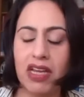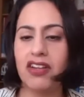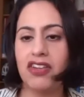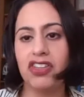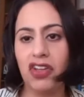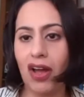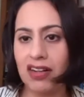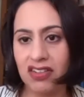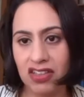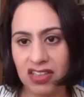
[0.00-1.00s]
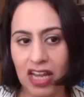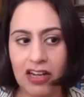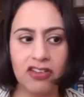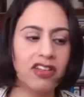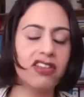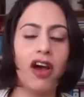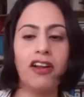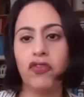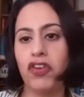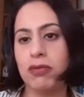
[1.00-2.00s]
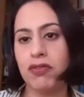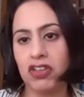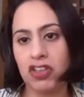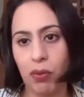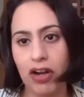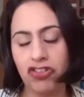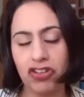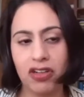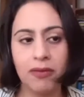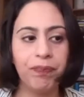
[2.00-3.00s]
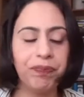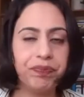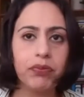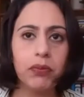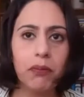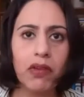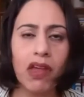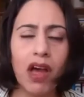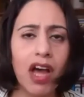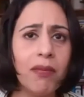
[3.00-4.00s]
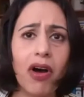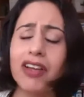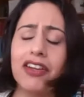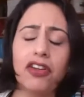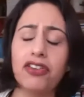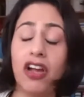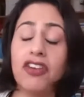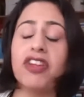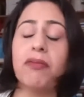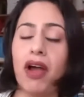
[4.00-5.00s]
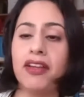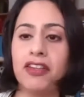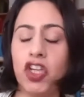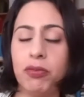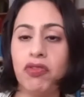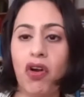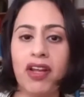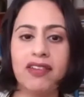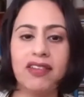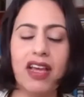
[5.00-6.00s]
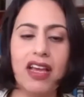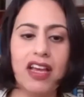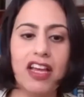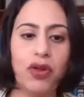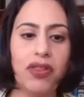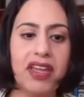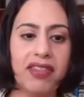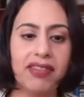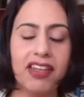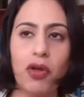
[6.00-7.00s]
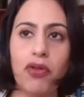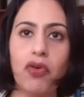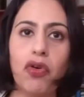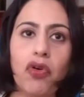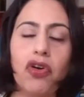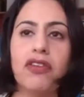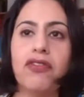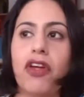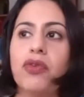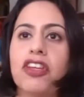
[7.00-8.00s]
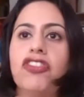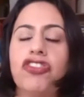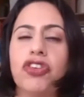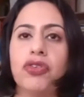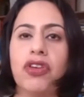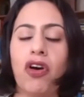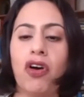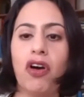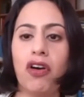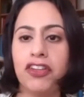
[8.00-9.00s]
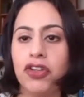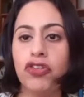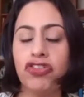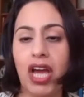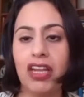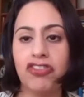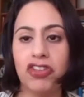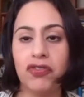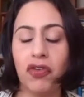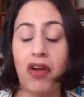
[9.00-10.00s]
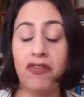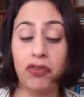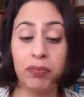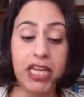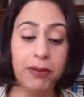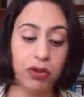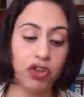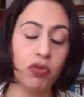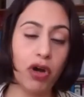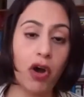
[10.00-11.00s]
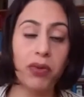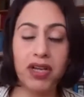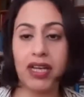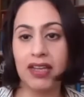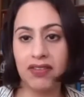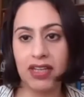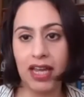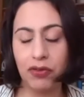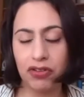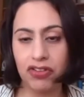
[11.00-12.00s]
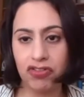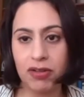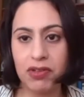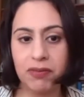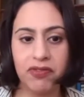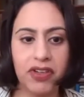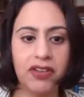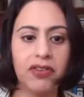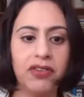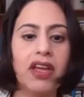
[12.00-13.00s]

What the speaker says: to silence dissent, to silence freedom of expression, to undermine human rights. So I think, all of those issues are huge challenges for people who are working in the counter-extremism field,